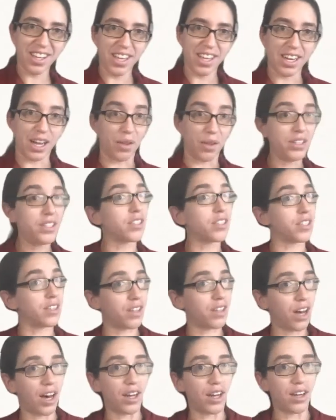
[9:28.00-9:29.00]
Now this is a
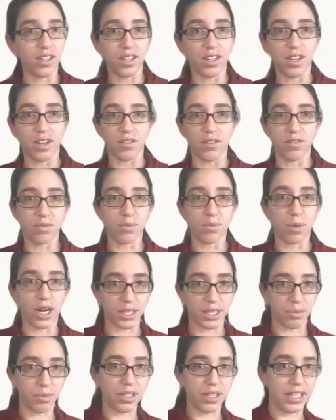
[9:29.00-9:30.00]
lot of
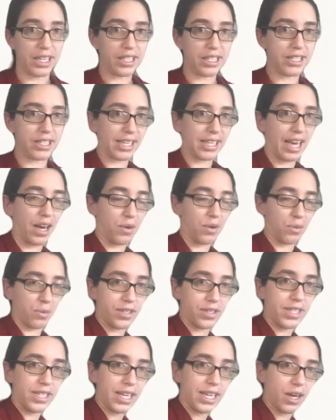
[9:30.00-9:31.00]
possibilities to count. We'll
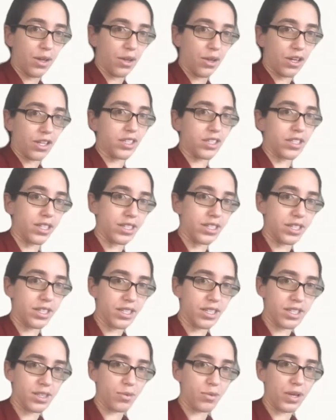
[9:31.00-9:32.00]
see how large this
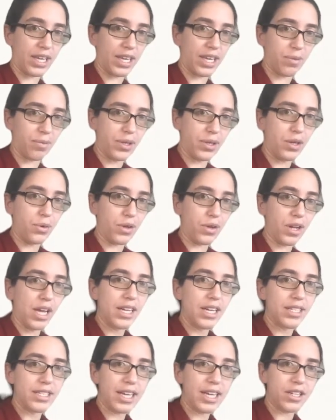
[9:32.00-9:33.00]
is. If we compute
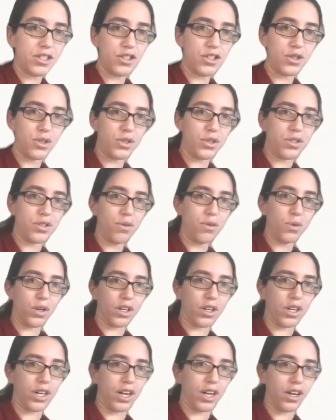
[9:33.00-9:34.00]
10 choose
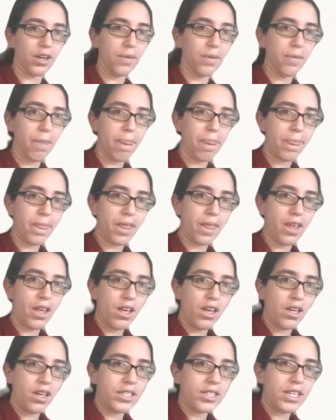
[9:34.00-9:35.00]
4 here,
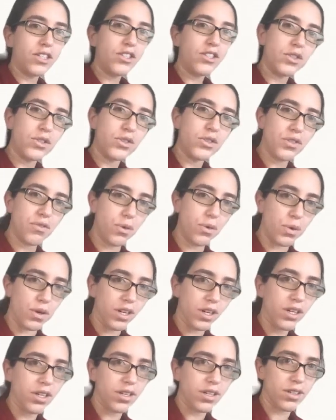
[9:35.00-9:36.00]
10 choose
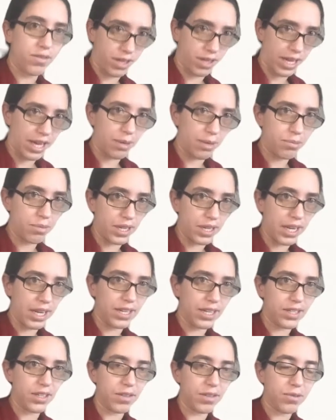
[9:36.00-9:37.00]
4, again plugging
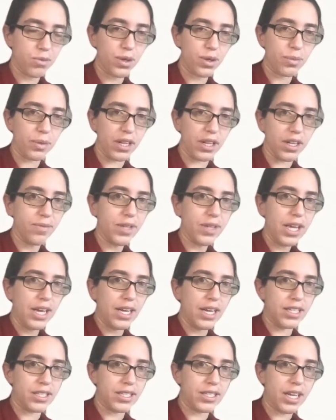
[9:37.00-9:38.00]
into the formula,
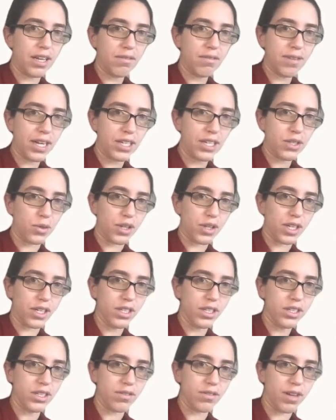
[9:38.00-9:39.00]
is 10 factorial
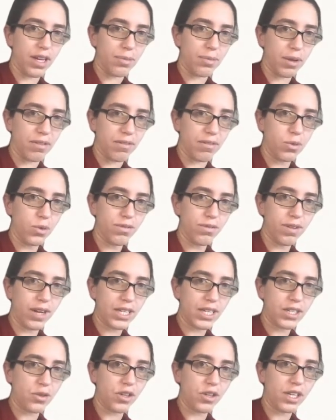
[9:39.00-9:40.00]
divided by 4
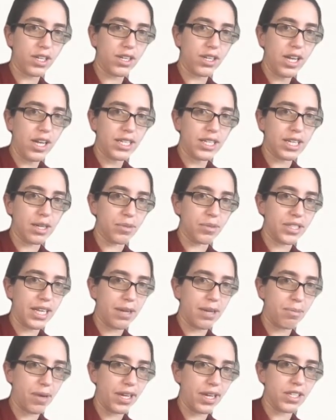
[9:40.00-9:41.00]
factorial times
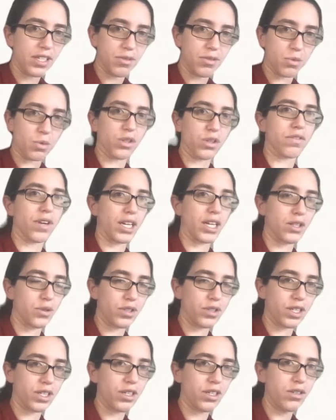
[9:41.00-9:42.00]
10 minus 4
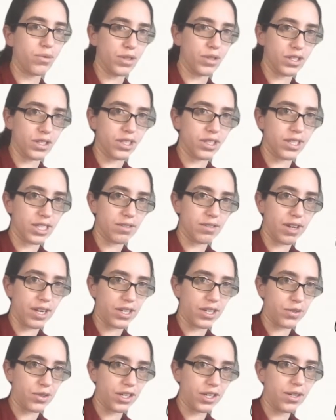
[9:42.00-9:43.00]
factorial, which is 6
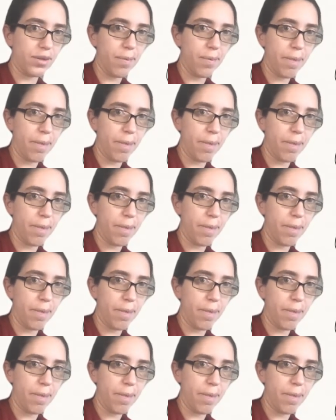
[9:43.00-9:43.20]
factorial.